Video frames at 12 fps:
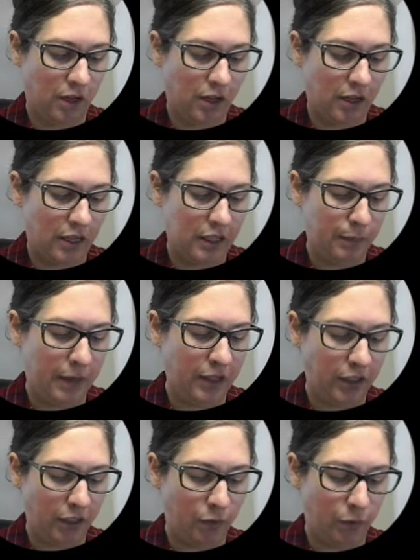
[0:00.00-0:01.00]

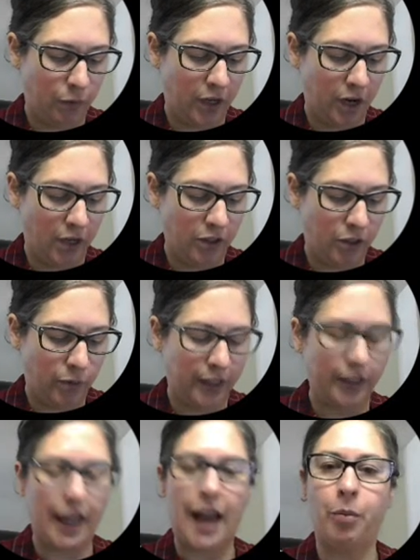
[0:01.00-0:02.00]
Especially when we are doing
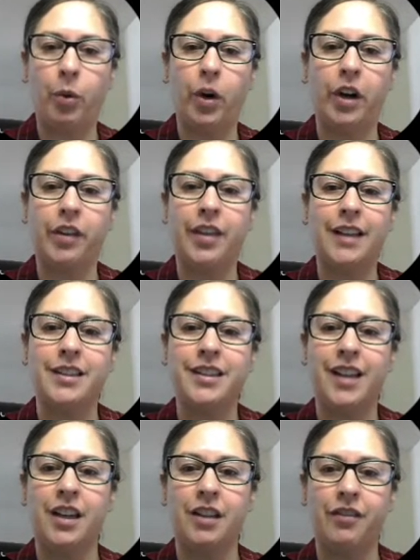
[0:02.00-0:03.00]
lab work, that's
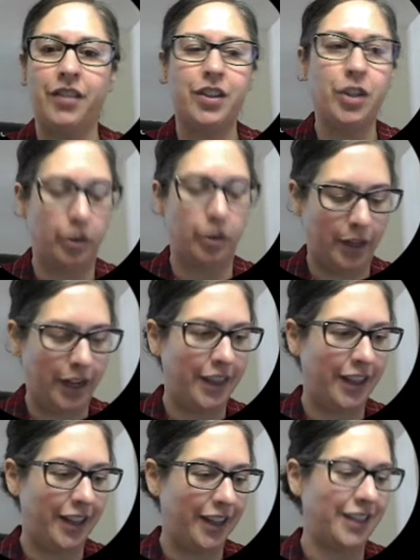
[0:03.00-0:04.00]
kind of the term that I
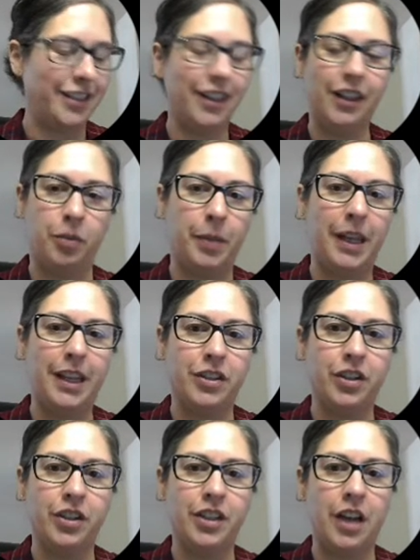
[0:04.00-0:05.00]
think is a little bit
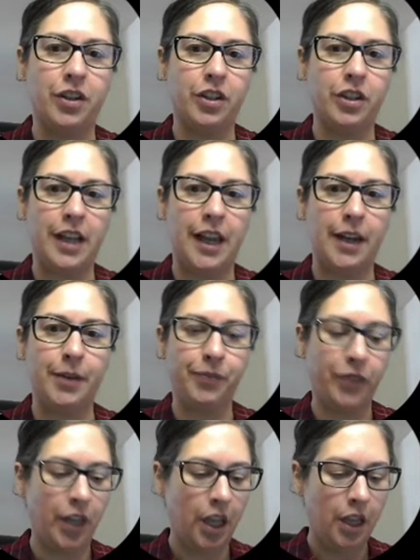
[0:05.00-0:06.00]
easier to understand.
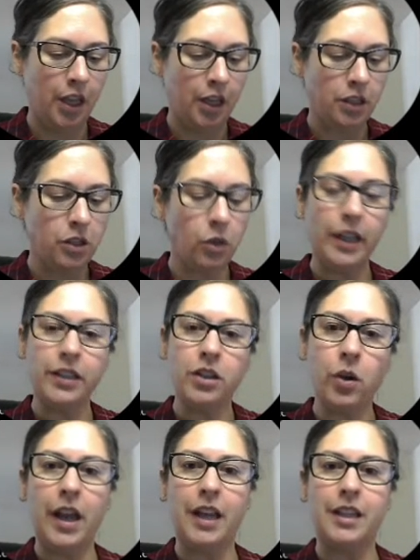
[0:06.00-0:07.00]
So let's go
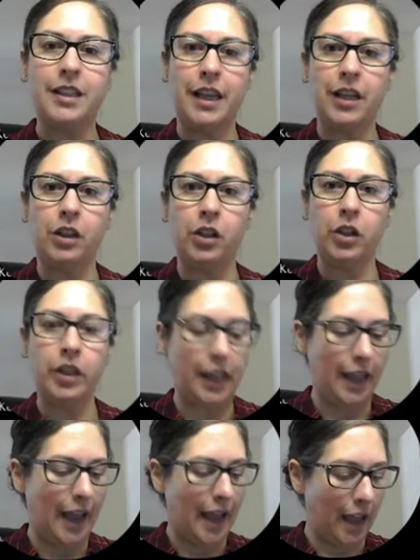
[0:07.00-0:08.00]
ahead and take a look at
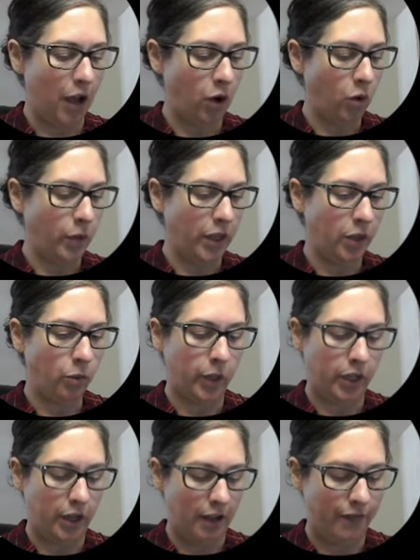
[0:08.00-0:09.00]
how we
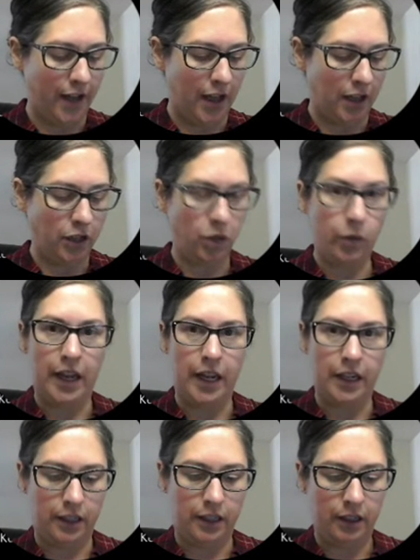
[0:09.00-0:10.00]
would
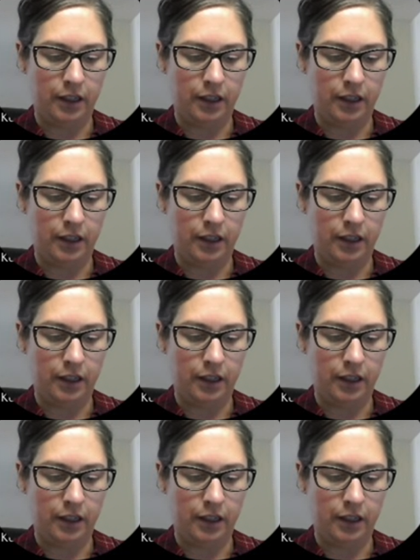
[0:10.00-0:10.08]
evaluate